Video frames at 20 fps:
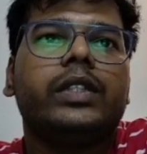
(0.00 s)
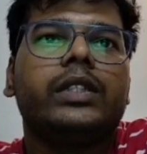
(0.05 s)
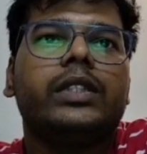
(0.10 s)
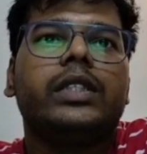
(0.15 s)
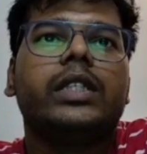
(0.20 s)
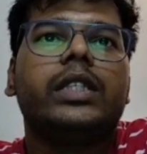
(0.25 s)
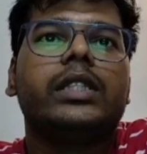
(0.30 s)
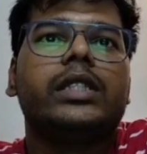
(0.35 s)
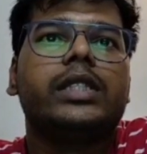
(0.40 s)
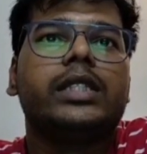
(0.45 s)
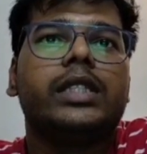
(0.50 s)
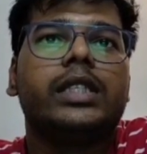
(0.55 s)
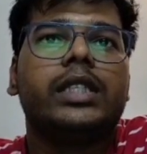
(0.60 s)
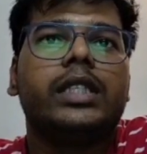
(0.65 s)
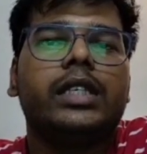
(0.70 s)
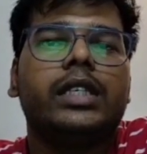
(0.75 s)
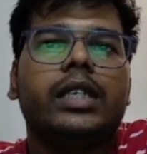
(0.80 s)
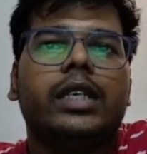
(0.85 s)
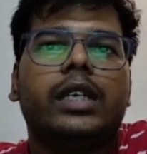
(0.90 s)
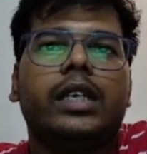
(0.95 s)
as you can
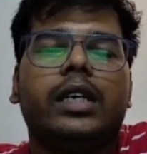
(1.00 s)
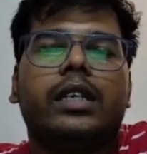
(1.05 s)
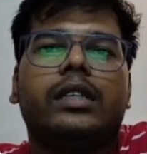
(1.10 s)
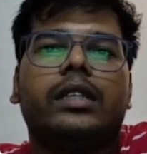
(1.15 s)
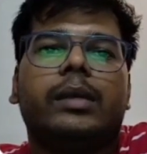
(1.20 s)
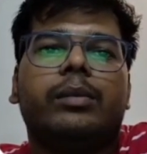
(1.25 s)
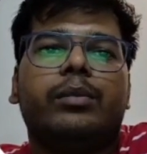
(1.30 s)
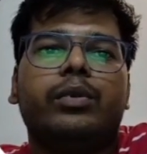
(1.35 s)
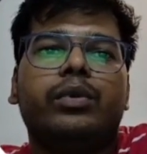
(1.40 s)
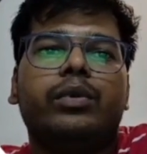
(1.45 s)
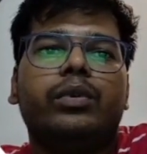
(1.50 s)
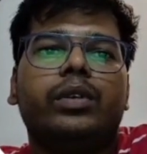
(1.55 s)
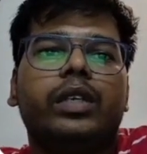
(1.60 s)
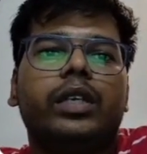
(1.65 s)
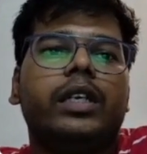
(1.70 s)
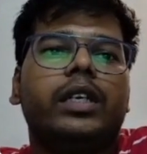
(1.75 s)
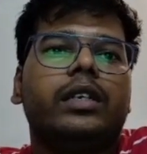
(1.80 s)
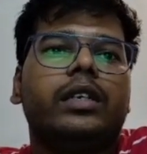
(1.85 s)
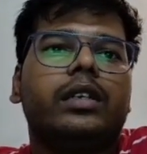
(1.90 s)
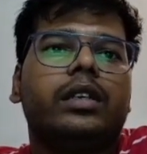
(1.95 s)
see, the blue
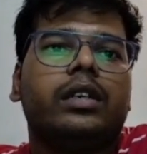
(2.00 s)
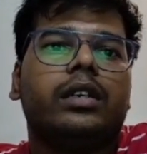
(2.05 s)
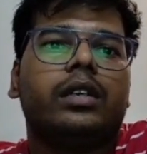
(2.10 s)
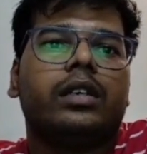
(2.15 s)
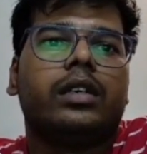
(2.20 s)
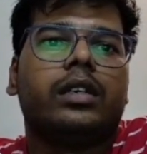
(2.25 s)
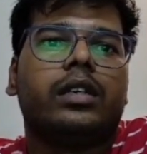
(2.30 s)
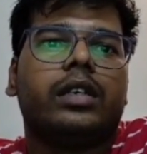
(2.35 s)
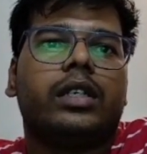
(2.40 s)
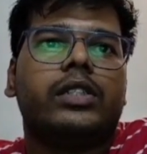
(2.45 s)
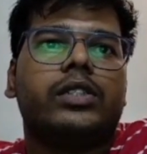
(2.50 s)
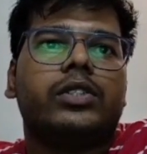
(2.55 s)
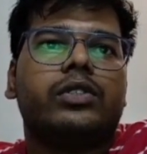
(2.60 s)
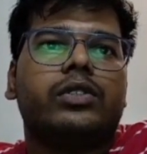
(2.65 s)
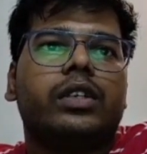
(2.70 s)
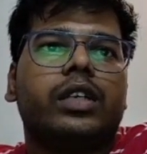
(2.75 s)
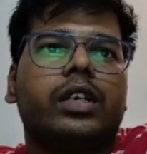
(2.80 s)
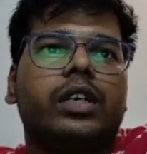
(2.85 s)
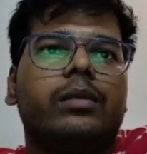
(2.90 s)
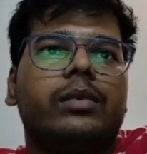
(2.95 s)
color
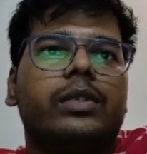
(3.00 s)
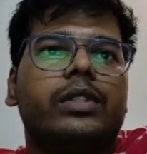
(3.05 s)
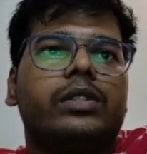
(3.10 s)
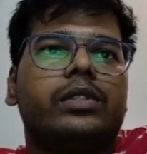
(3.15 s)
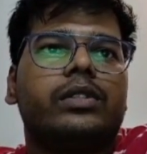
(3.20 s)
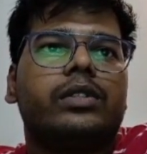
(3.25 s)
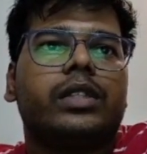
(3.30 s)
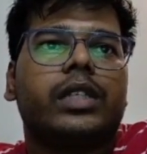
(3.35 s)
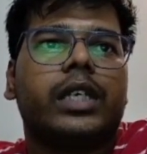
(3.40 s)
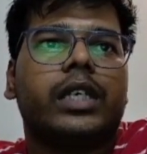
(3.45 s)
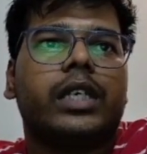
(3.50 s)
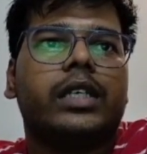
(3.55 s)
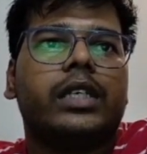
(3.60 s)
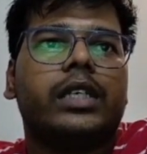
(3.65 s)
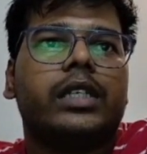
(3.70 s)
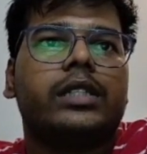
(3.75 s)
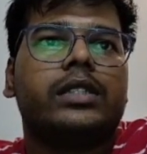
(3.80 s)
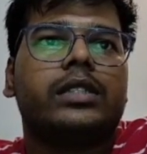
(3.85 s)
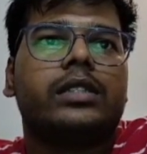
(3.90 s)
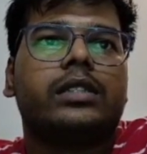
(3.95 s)
histogram is
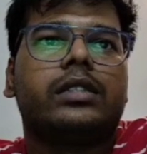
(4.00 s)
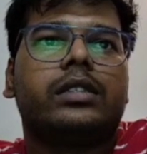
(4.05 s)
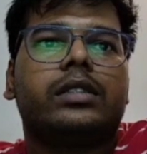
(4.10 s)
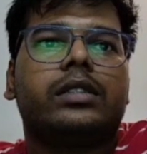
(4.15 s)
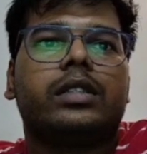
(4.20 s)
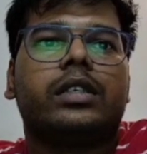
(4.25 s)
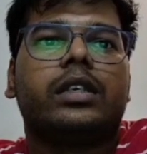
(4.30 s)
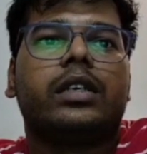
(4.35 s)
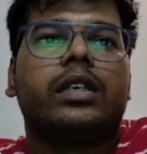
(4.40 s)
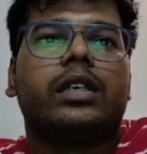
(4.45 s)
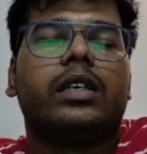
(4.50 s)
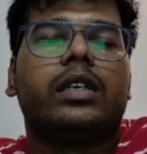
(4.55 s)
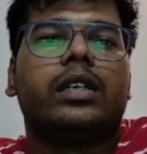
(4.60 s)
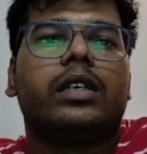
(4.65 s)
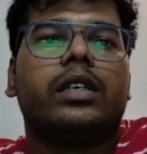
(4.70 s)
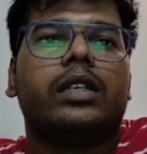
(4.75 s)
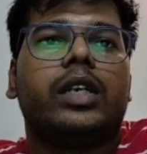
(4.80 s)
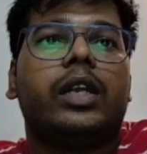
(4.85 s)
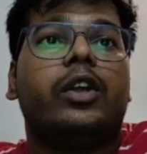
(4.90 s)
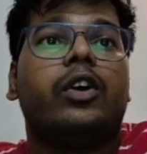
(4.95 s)
telling us
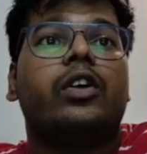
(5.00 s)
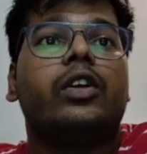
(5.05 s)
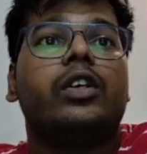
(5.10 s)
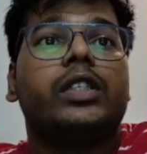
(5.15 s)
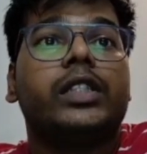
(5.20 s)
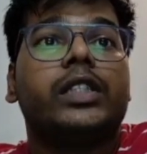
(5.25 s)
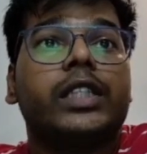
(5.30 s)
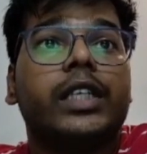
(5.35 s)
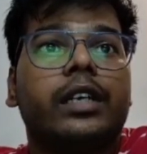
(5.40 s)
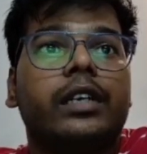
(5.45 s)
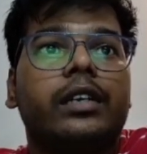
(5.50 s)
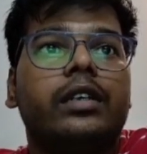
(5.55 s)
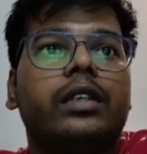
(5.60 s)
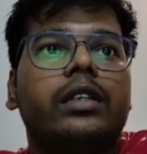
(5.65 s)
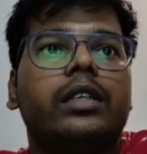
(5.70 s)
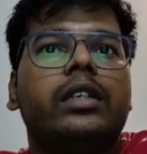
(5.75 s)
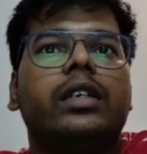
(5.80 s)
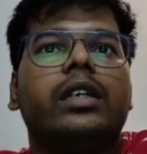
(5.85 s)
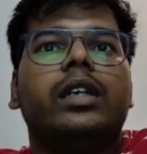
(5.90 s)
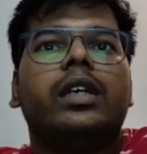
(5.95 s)
not
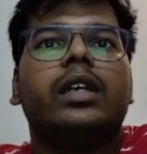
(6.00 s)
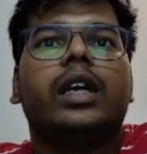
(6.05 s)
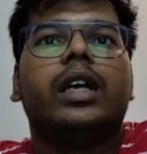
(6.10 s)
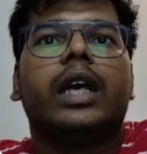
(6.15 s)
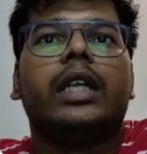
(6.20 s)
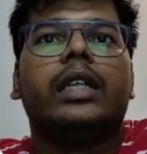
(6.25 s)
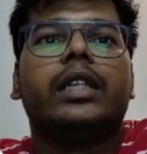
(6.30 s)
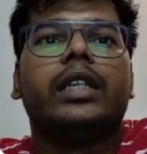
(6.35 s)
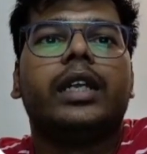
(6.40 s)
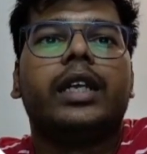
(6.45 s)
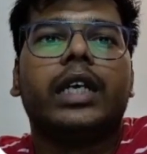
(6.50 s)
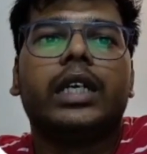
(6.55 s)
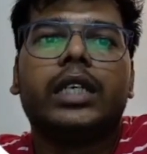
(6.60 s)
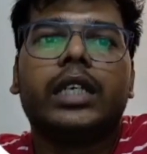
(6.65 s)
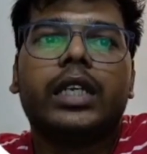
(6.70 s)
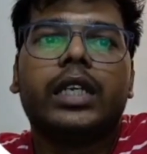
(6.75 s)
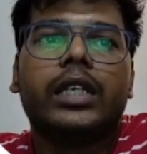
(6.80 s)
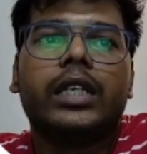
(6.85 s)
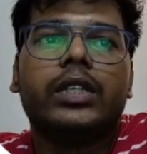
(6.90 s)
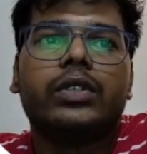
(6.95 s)
churn, and the red
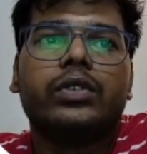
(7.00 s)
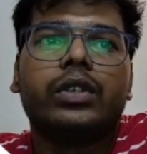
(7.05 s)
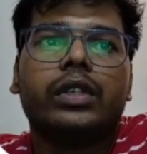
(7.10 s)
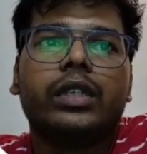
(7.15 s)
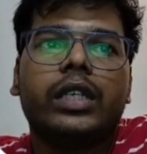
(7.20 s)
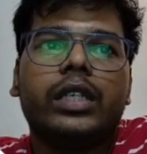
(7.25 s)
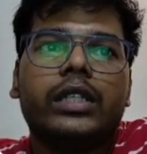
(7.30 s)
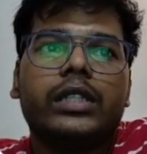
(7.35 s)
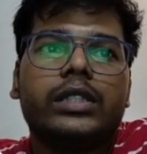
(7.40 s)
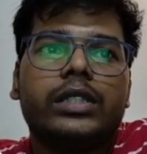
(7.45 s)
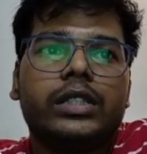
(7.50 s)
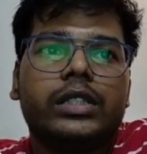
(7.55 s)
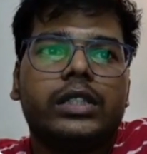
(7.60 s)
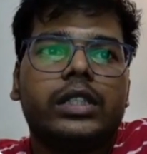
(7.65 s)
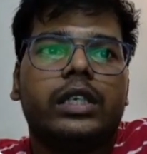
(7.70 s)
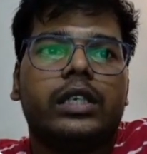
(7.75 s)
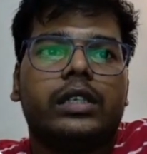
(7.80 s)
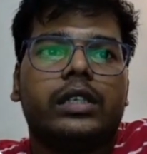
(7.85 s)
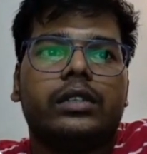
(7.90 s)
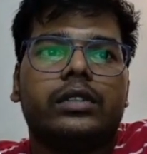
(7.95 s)
color is showing us
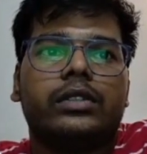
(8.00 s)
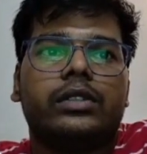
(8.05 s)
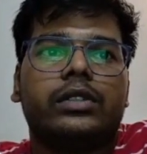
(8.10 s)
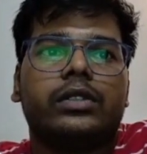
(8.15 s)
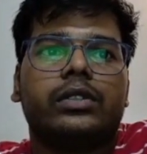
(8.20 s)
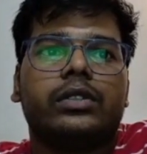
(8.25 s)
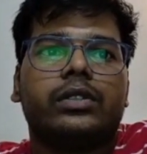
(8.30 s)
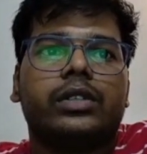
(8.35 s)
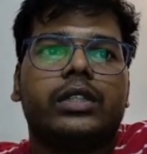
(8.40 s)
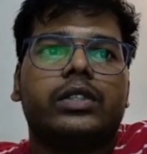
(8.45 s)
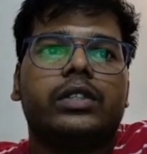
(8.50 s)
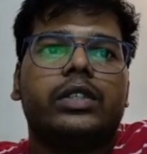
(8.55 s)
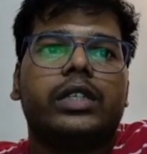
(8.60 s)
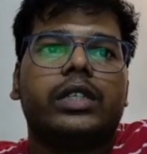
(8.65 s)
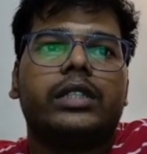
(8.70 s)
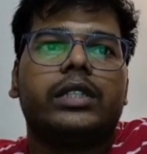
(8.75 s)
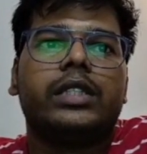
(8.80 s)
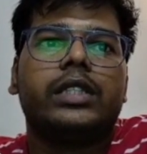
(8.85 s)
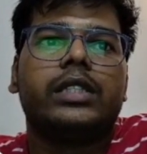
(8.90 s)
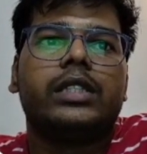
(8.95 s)
churn. So as you
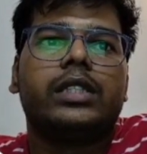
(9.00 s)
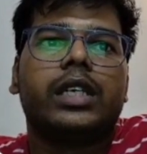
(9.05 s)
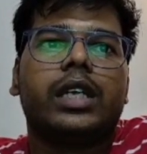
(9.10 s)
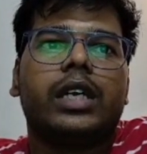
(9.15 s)
can see,